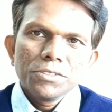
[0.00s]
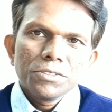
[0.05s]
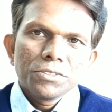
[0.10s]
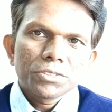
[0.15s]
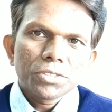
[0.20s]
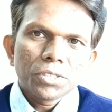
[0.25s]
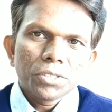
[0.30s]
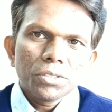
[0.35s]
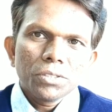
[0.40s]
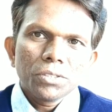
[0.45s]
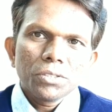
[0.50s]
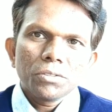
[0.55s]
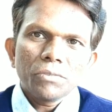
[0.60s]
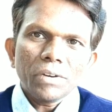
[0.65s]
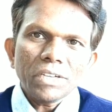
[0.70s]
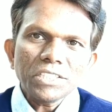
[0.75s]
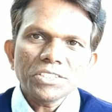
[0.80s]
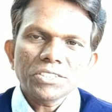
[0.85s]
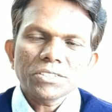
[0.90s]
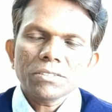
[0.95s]
So
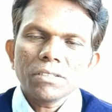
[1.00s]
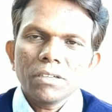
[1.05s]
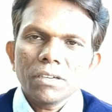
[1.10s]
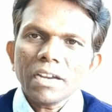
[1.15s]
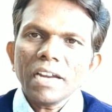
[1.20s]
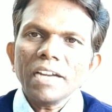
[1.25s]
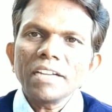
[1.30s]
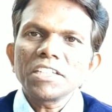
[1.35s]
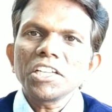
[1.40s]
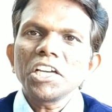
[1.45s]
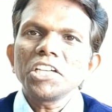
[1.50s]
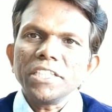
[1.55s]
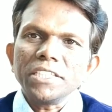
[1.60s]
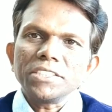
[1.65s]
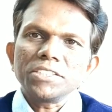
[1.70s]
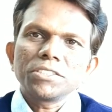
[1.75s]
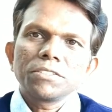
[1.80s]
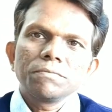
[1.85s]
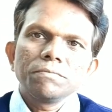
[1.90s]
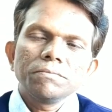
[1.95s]
what is
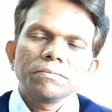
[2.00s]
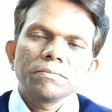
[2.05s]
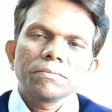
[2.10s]
contagious?